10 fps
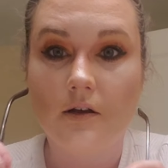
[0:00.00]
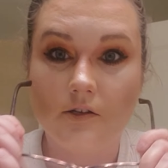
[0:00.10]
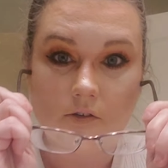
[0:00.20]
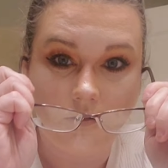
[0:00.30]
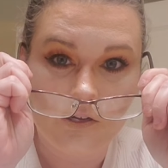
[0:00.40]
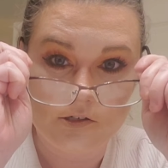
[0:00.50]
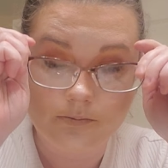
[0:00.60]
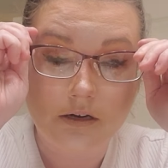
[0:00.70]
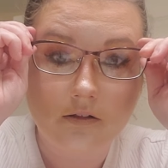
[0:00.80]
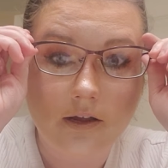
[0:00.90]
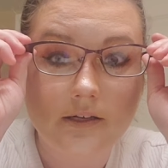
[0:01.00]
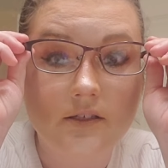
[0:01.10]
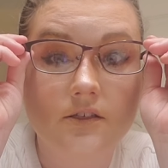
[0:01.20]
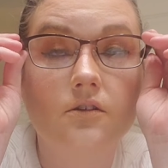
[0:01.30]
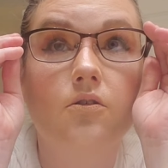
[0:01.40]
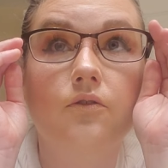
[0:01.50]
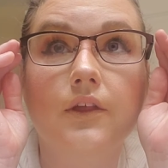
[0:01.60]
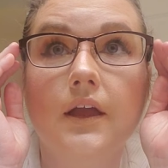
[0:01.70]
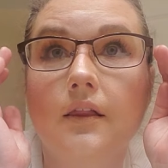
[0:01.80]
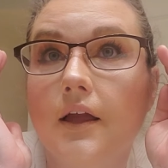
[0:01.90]
So here's my glasses, so
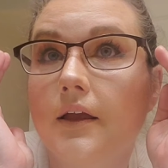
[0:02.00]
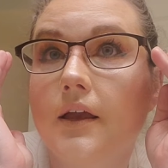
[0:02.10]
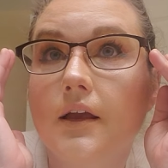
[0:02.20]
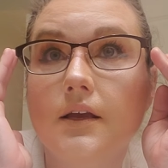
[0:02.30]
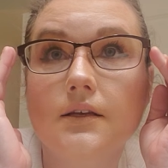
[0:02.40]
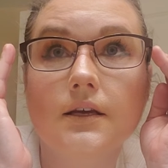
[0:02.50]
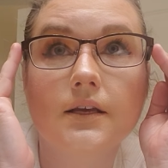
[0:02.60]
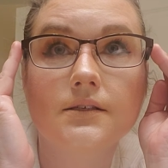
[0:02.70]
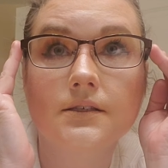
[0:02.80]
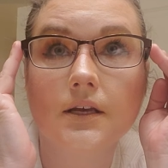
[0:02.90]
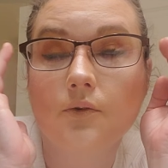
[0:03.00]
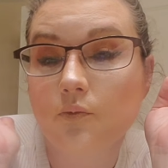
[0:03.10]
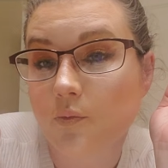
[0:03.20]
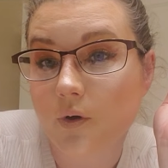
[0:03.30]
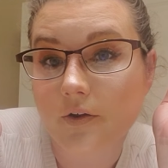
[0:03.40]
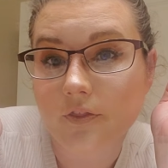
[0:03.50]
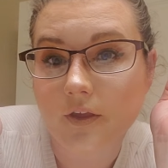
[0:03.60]
they like sit right